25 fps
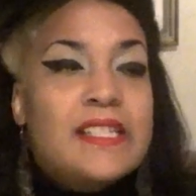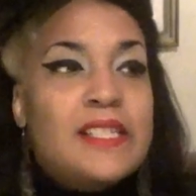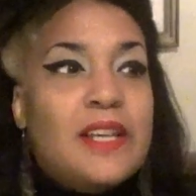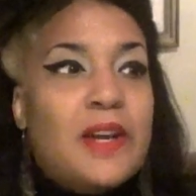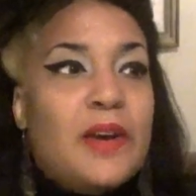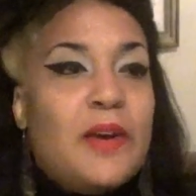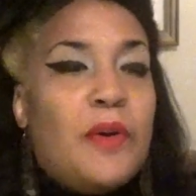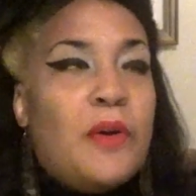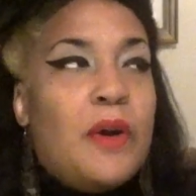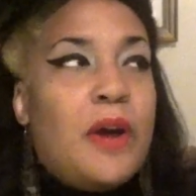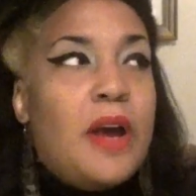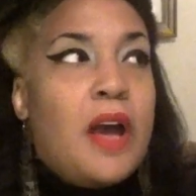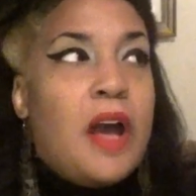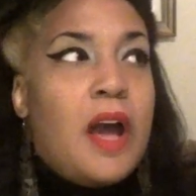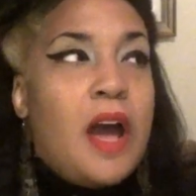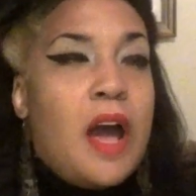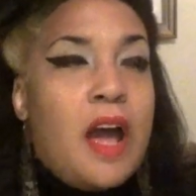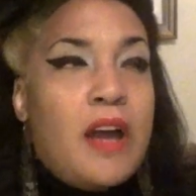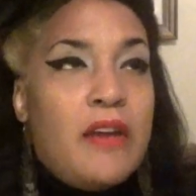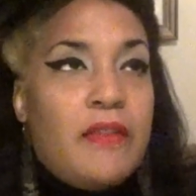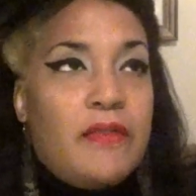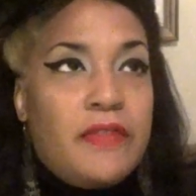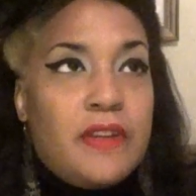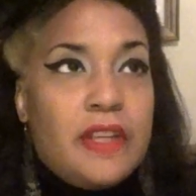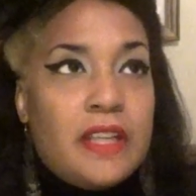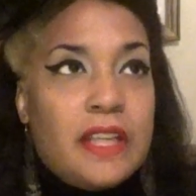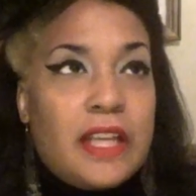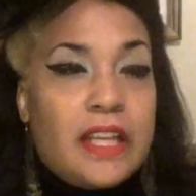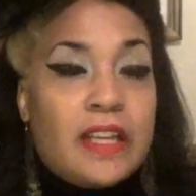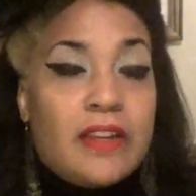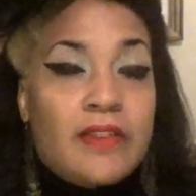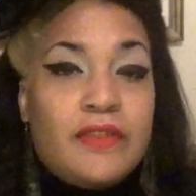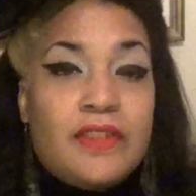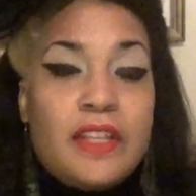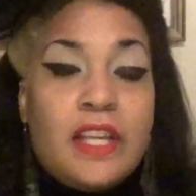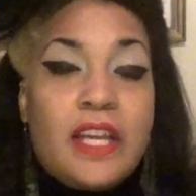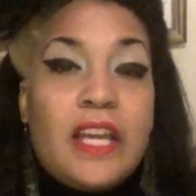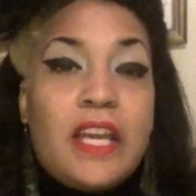so I feel like
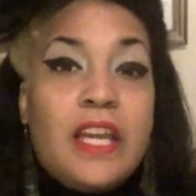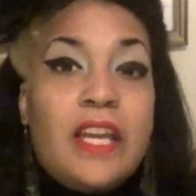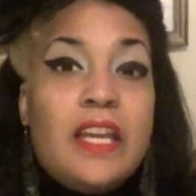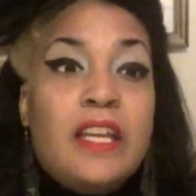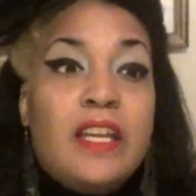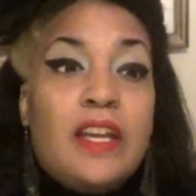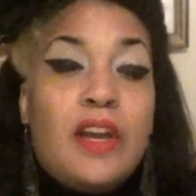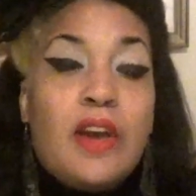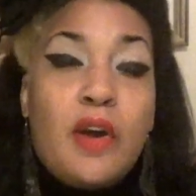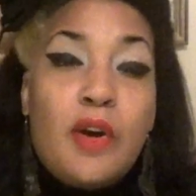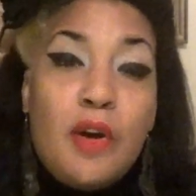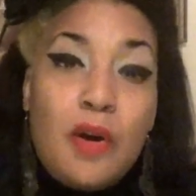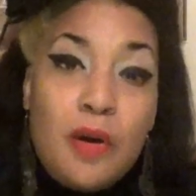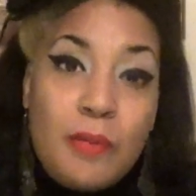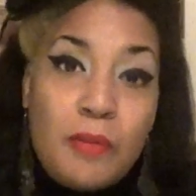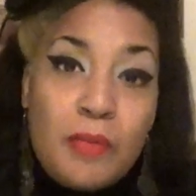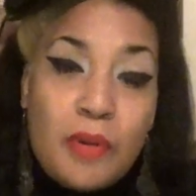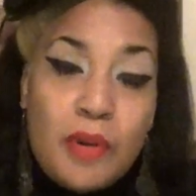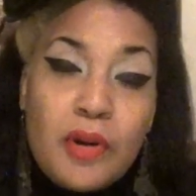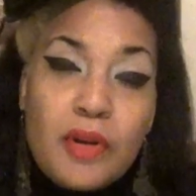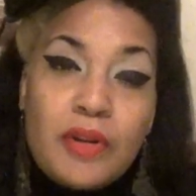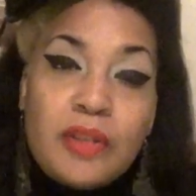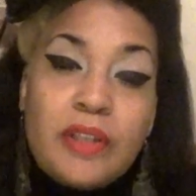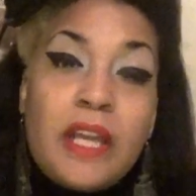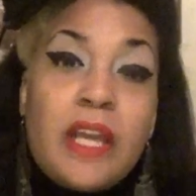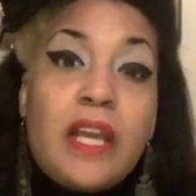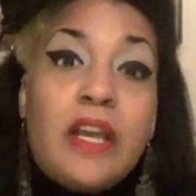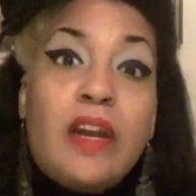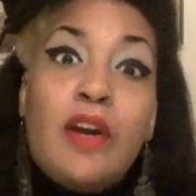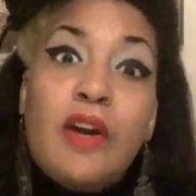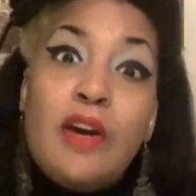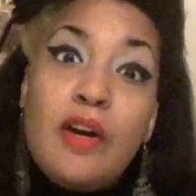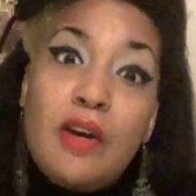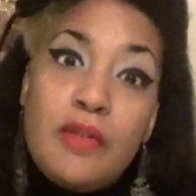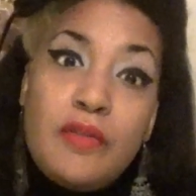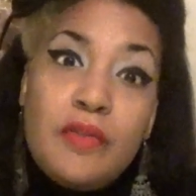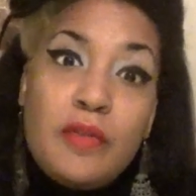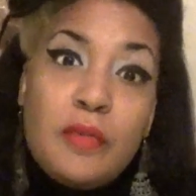if they ain't on board, they
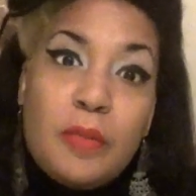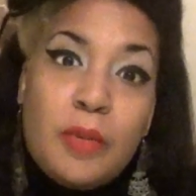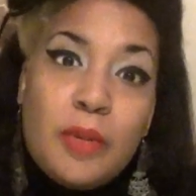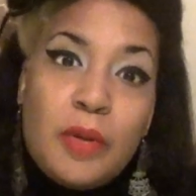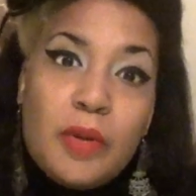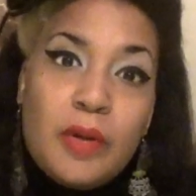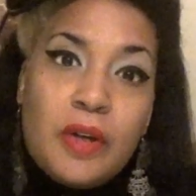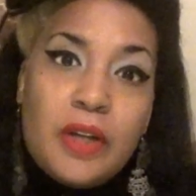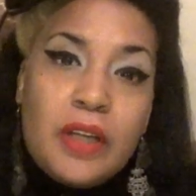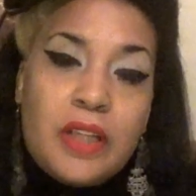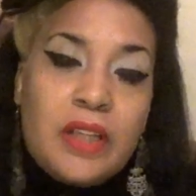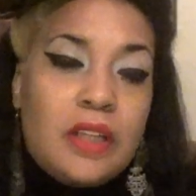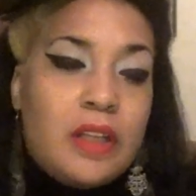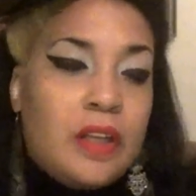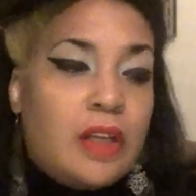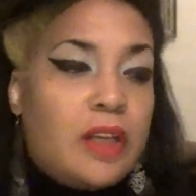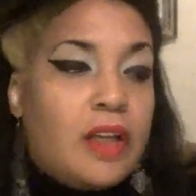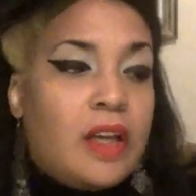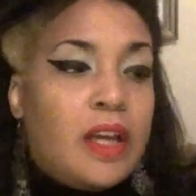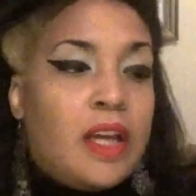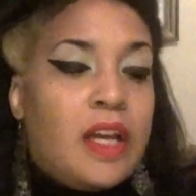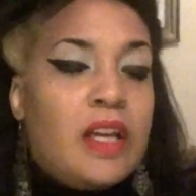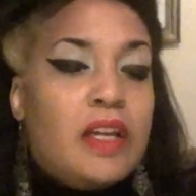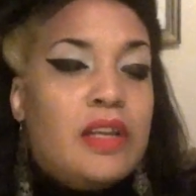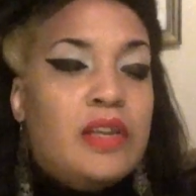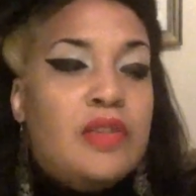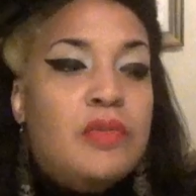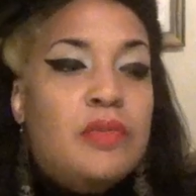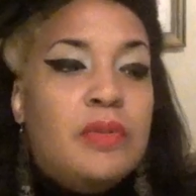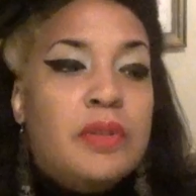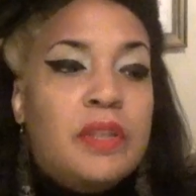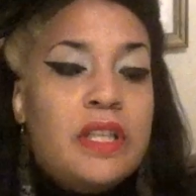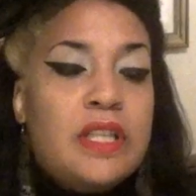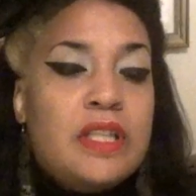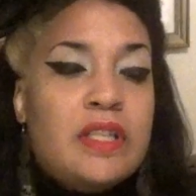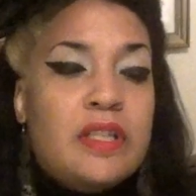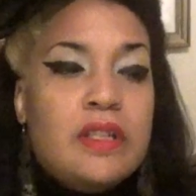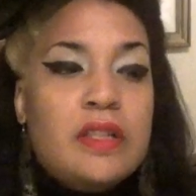overboard. And you
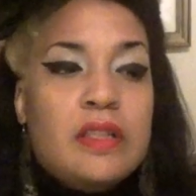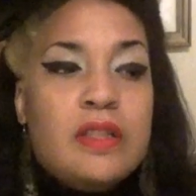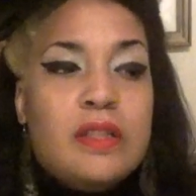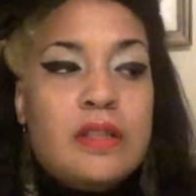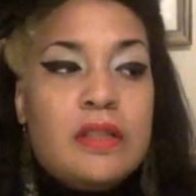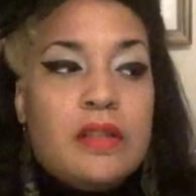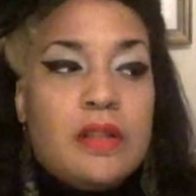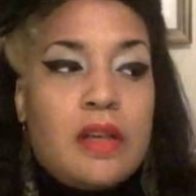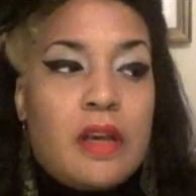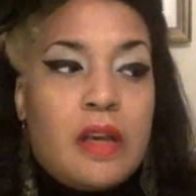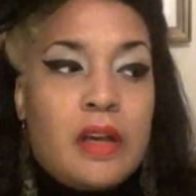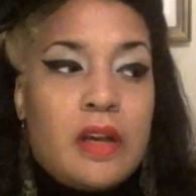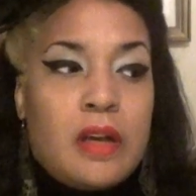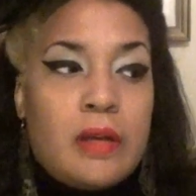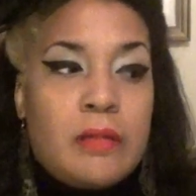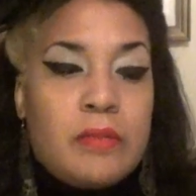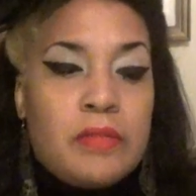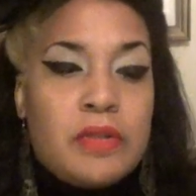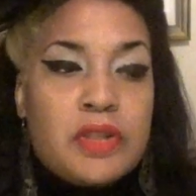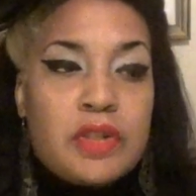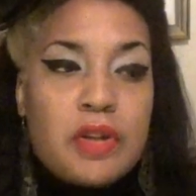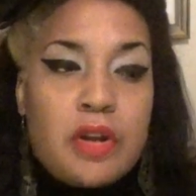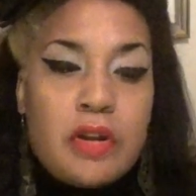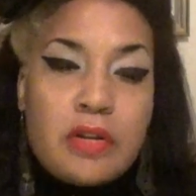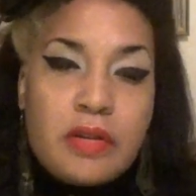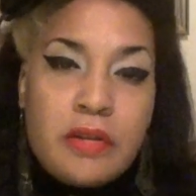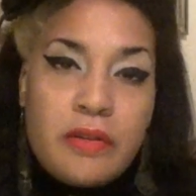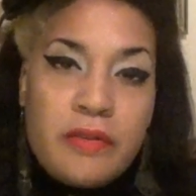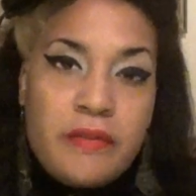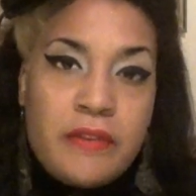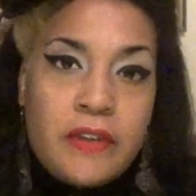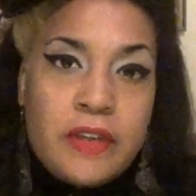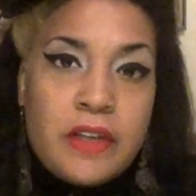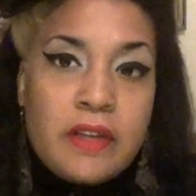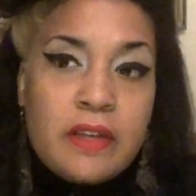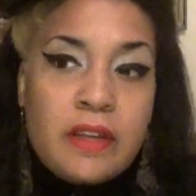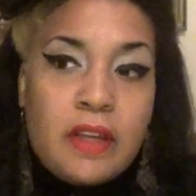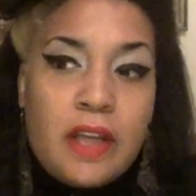really just um, starting to
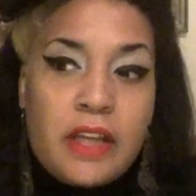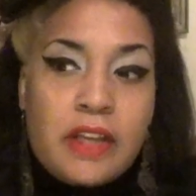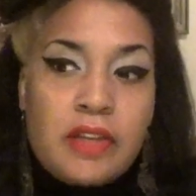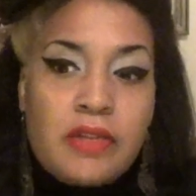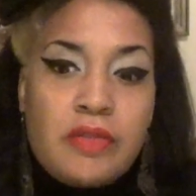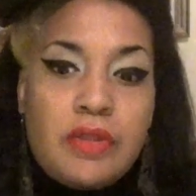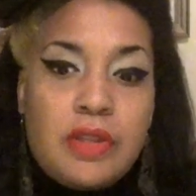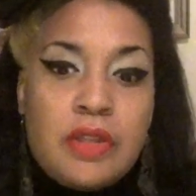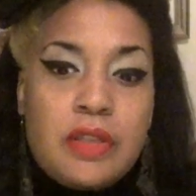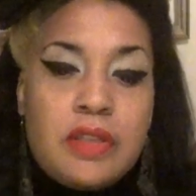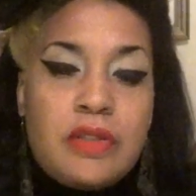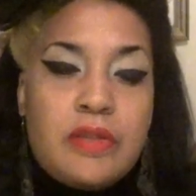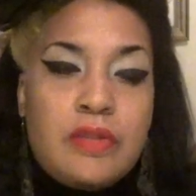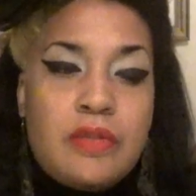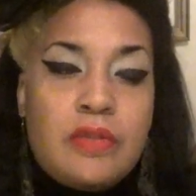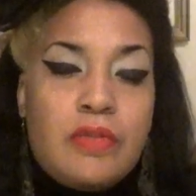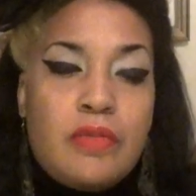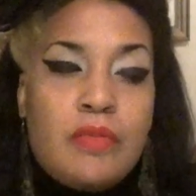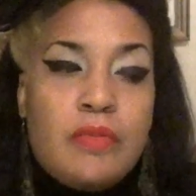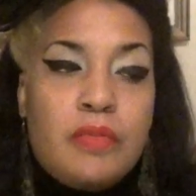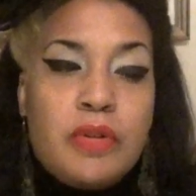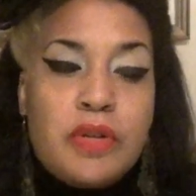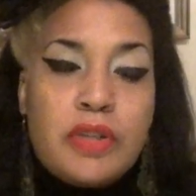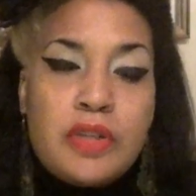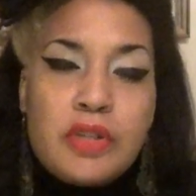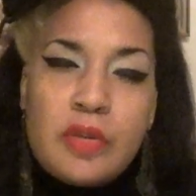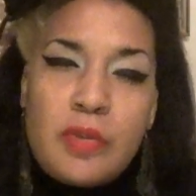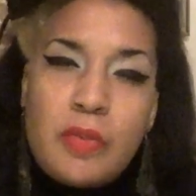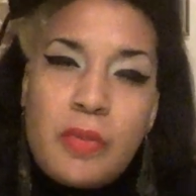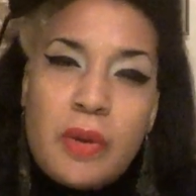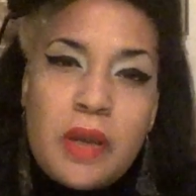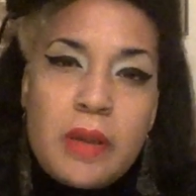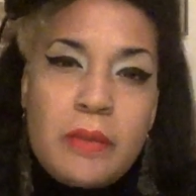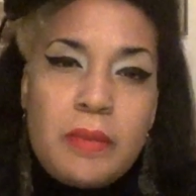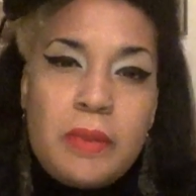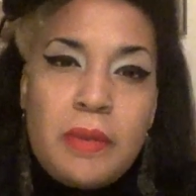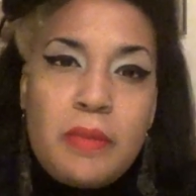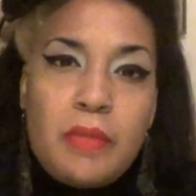feel like you need to push
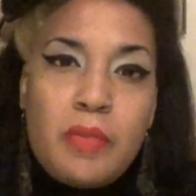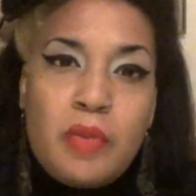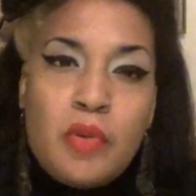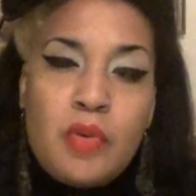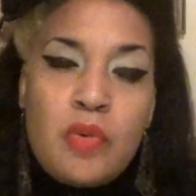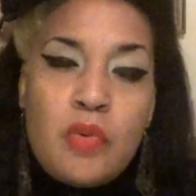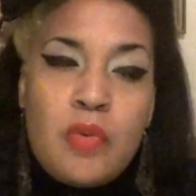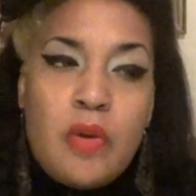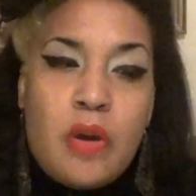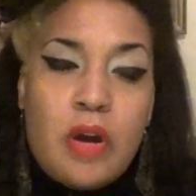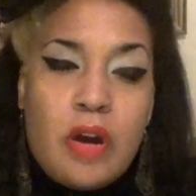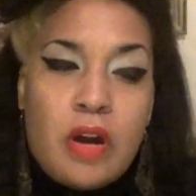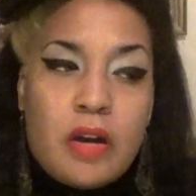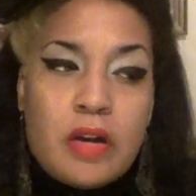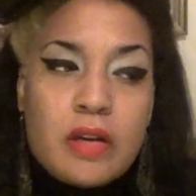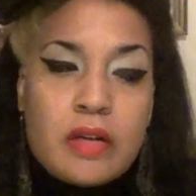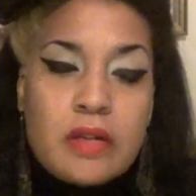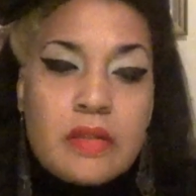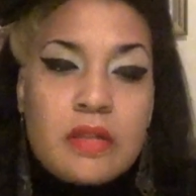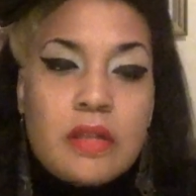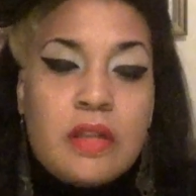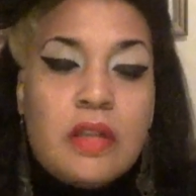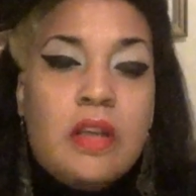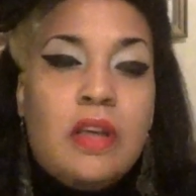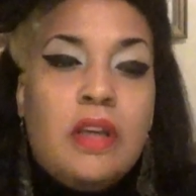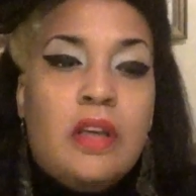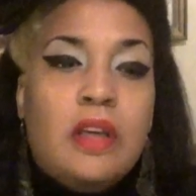away people who aren't